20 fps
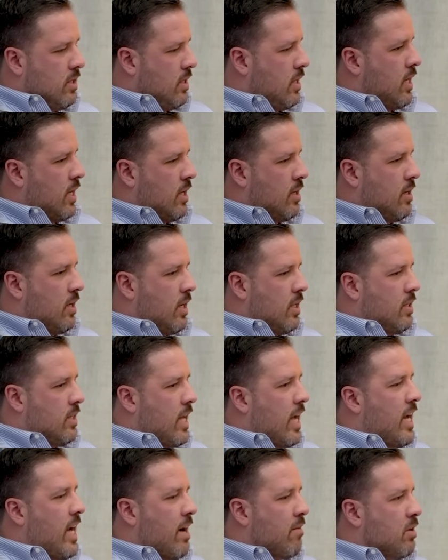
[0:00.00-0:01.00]
and
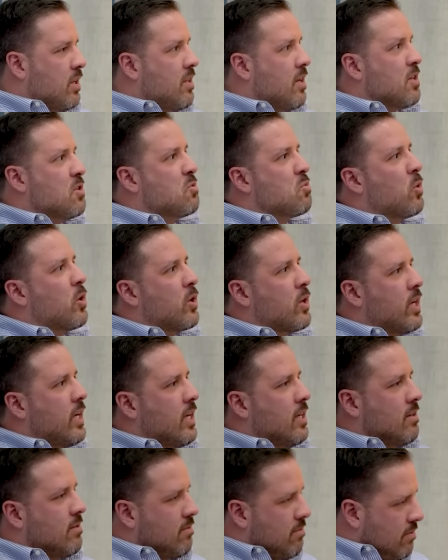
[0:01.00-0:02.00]
then everything's
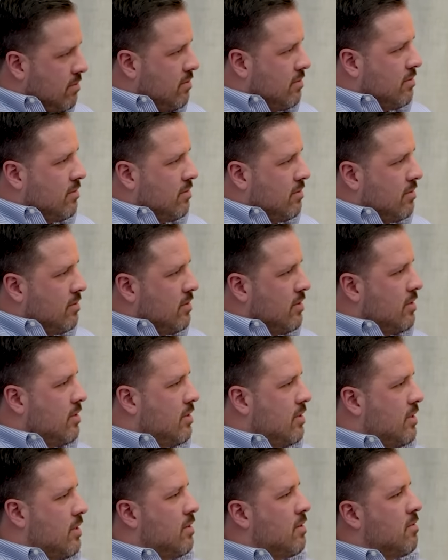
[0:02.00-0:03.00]
working
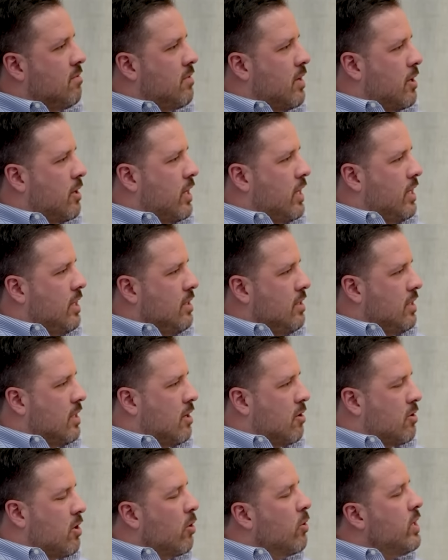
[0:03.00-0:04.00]
very,
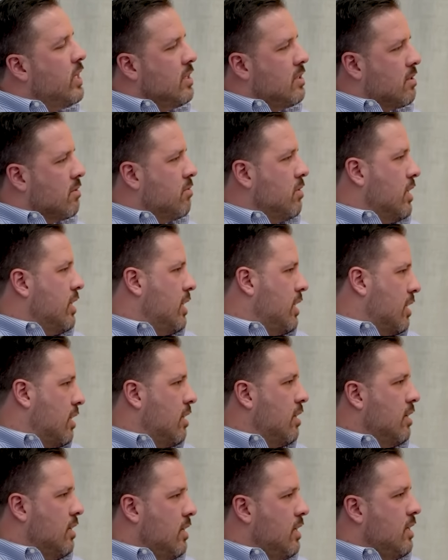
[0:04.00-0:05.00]

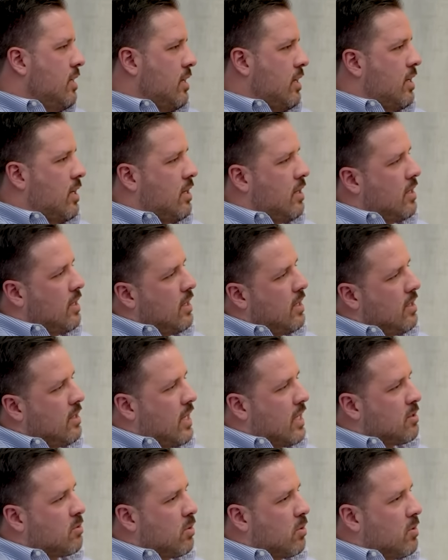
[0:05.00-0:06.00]
cohesively, and
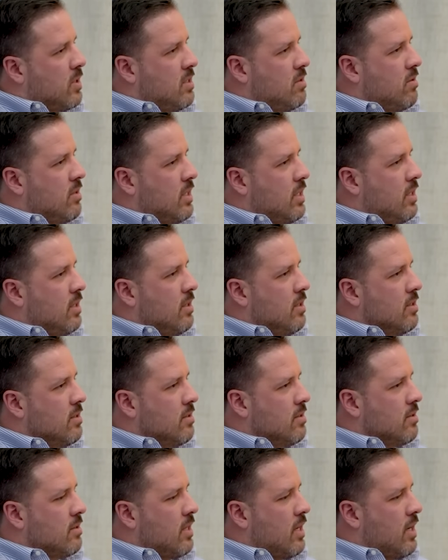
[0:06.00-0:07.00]
that's where we see,
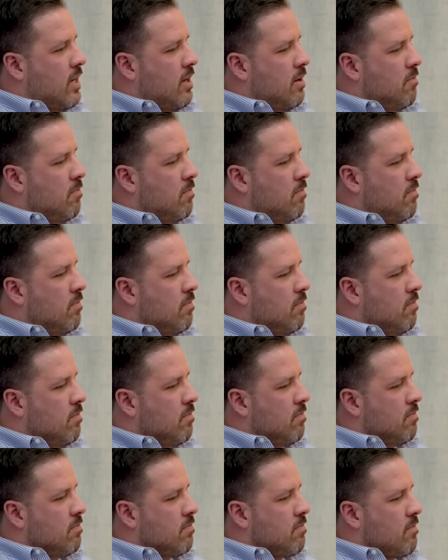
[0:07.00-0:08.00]

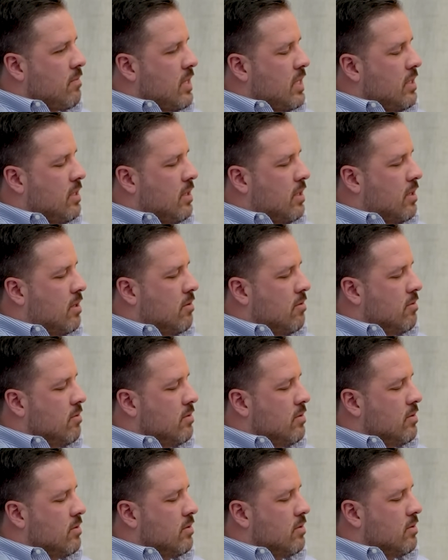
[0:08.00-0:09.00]
the
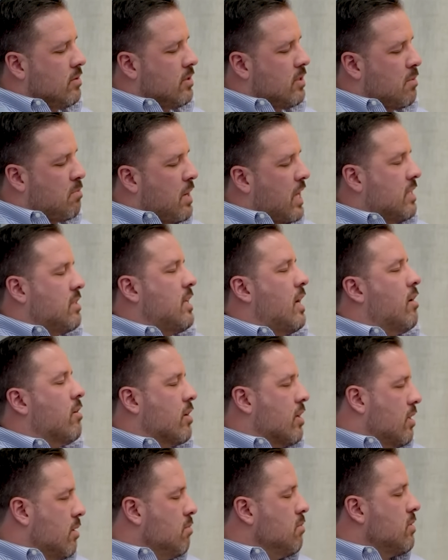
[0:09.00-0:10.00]
best
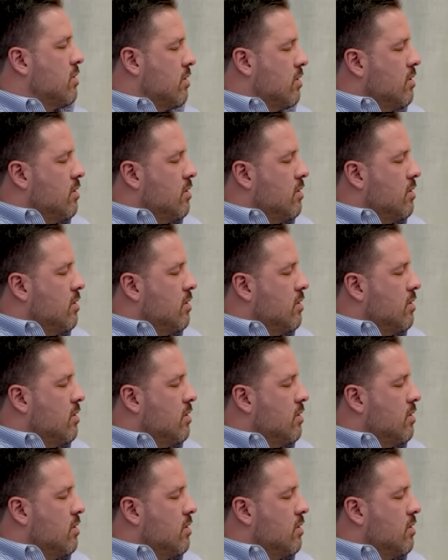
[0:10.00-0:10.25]
outcome.